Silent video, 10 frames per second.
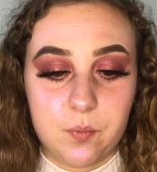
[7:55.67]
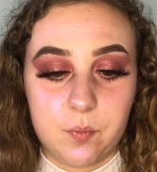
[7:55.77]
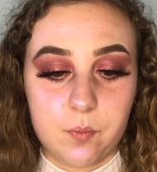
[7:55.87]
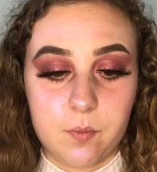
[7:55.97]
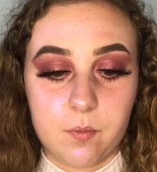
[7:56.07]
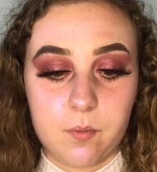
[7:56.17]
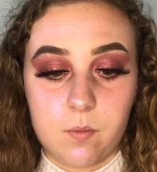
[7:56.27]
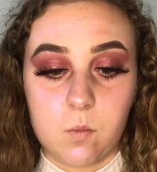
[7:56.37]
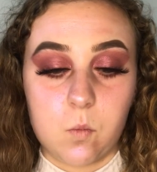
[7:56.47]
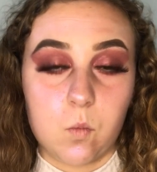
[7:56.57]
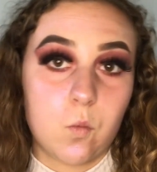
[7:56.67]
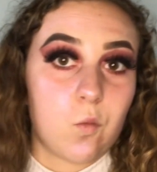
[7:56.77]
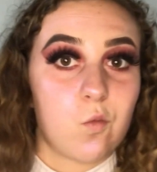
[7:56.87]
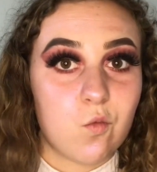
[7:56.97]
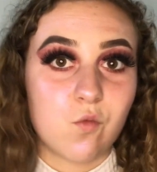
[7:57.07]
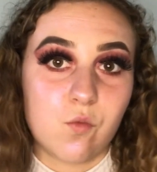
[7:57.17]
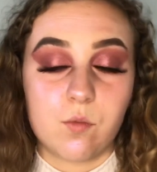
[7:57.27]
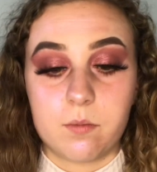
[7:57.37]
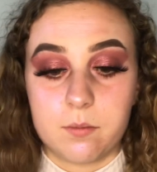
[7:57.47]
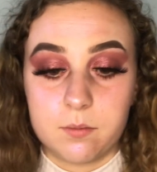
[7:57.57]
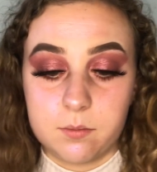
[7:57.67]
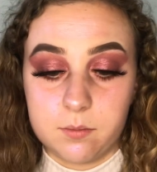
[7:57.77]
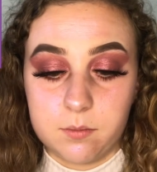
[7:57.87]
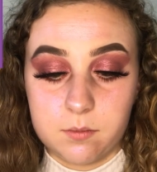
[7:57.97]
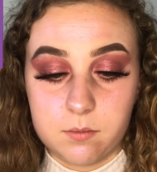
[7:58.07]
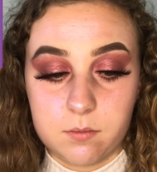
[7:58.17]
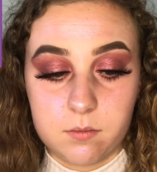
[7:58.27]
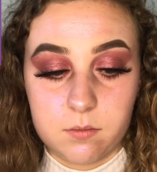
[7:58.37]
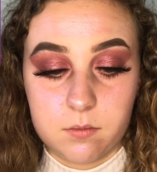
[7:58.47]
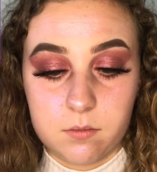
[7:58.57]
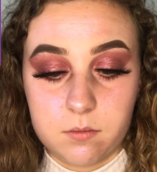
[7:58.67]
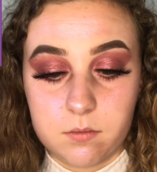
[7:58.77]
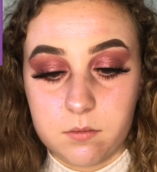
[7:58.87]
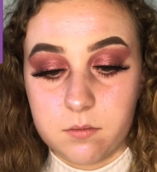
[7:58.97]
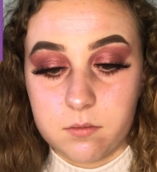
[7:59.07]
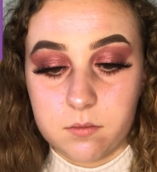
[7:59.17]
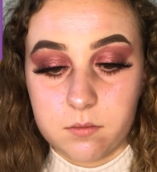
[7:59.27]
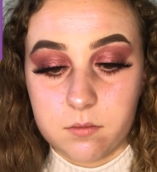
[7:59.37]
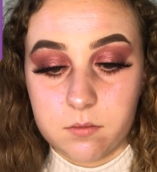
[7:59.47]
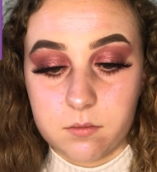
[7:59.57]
(silence)